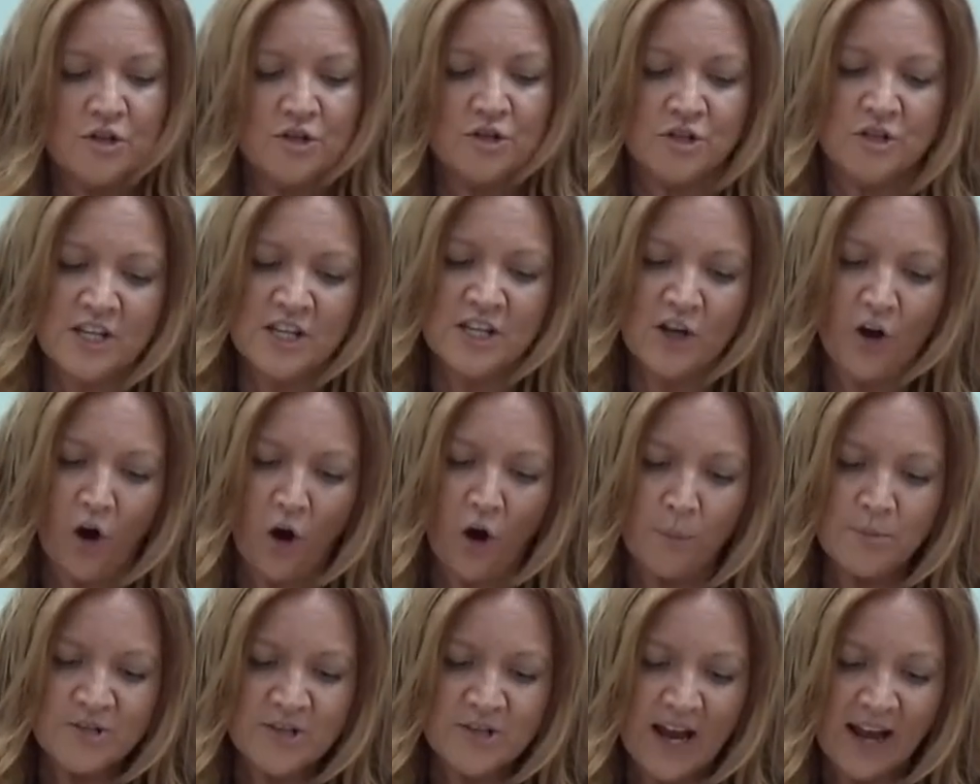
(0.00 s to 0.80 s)
Do the
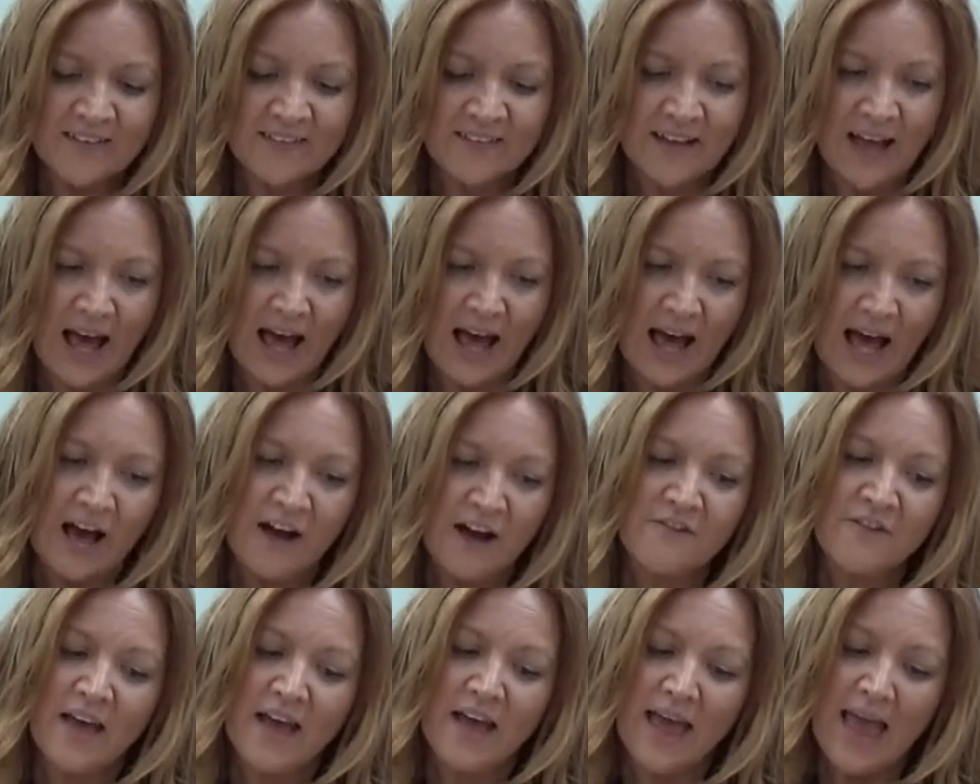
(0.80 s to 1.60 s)
objects
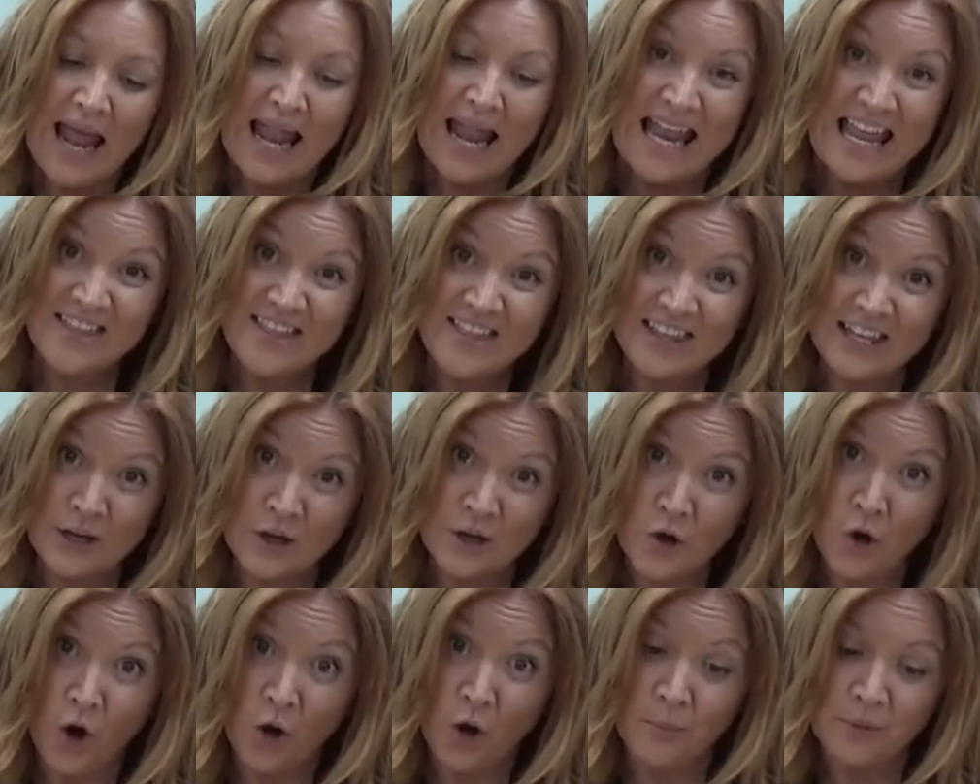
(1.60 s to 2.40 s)
have anything
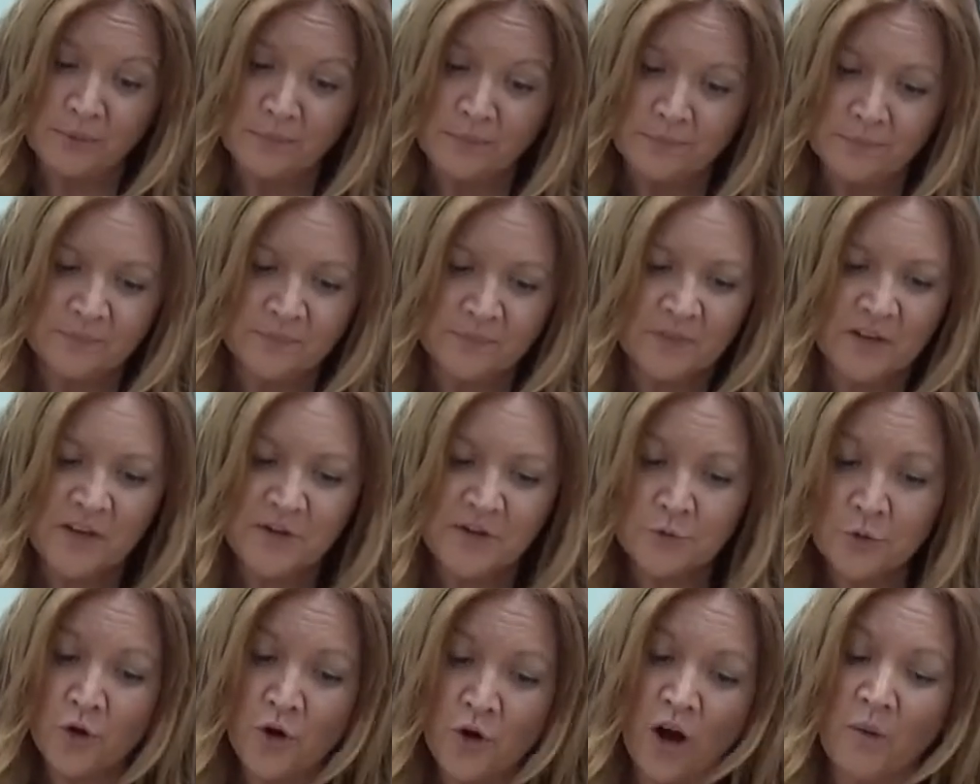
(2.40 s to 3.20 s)
in common?
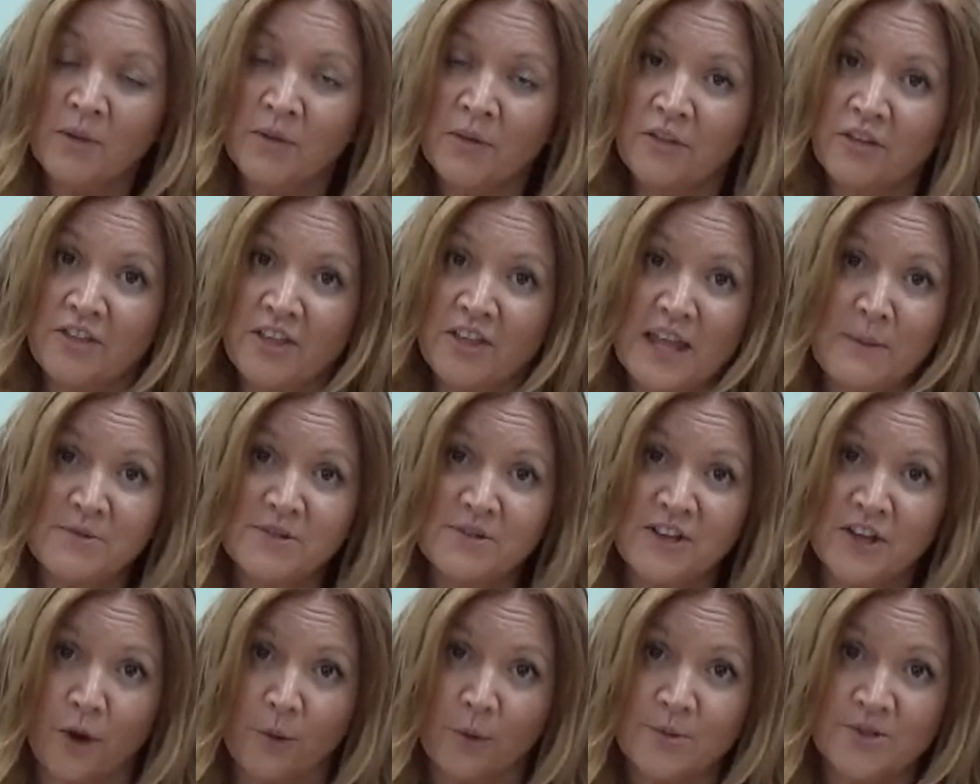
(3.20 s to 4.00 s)
Is there a common theme
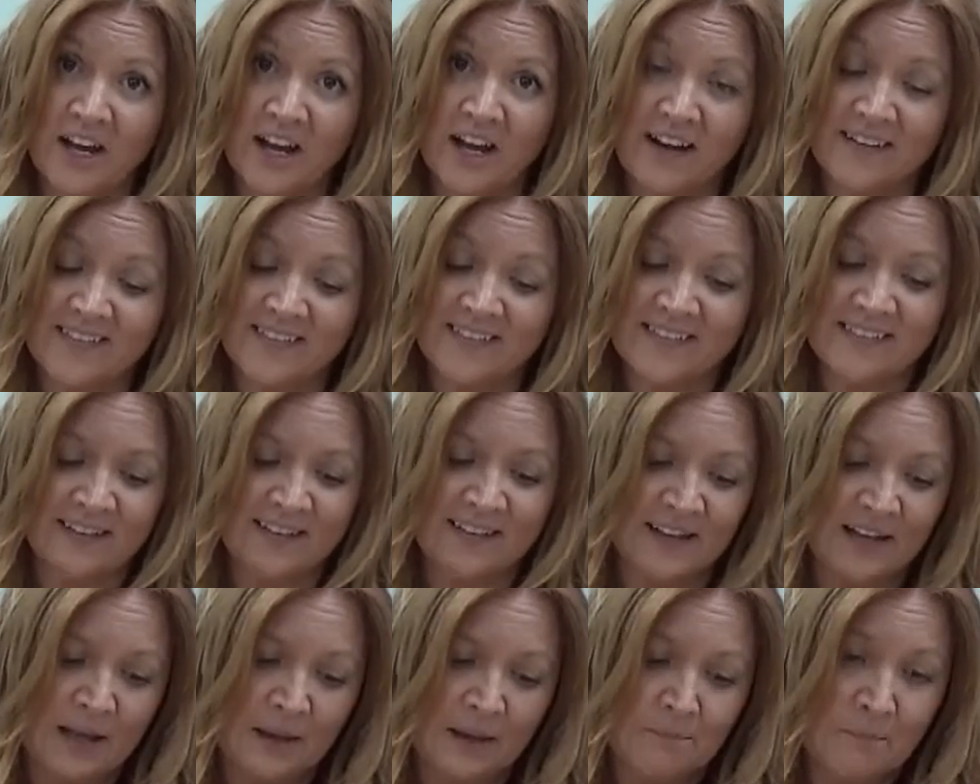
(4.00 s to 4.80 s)
for the objects?
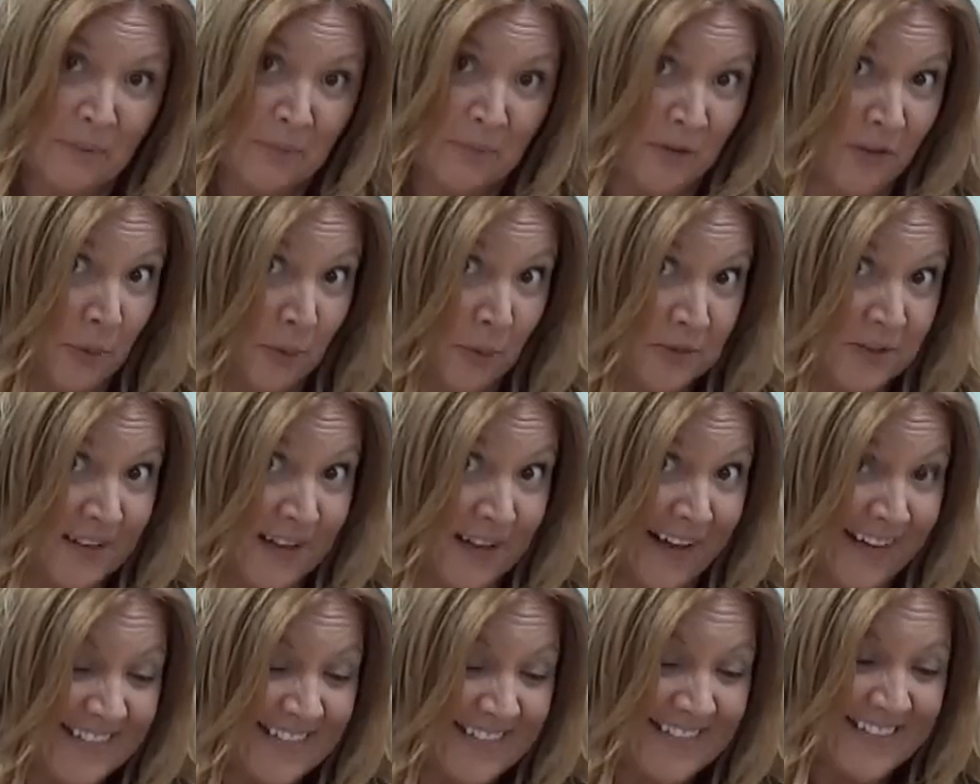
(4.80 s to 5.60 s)
Perhaps you spotted
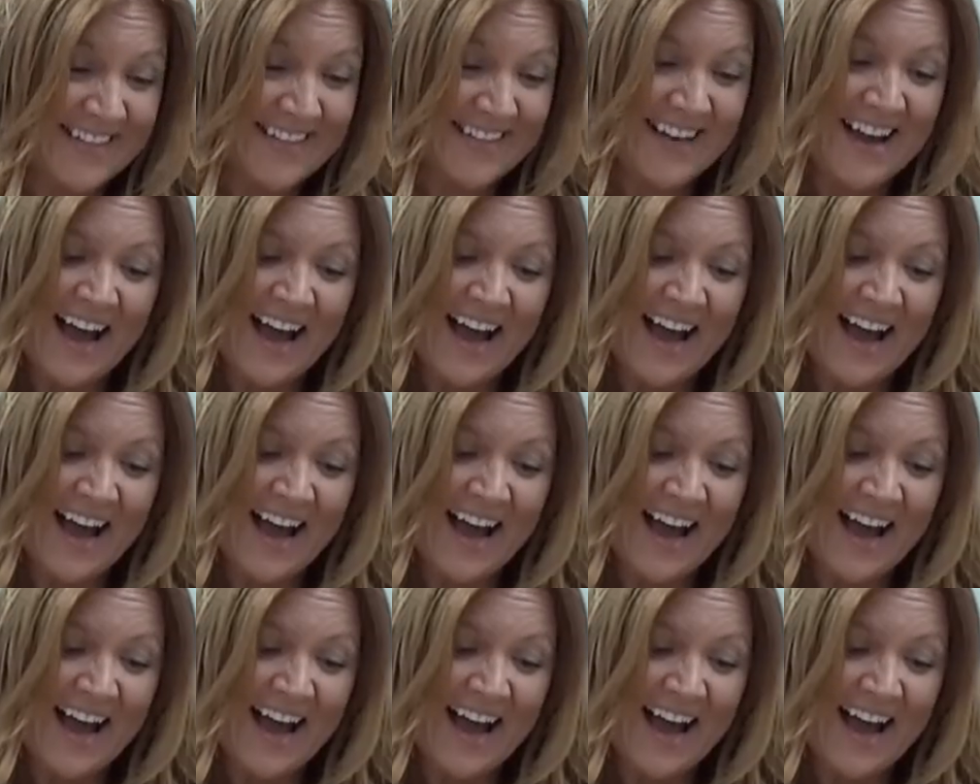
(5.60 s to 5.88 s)
that.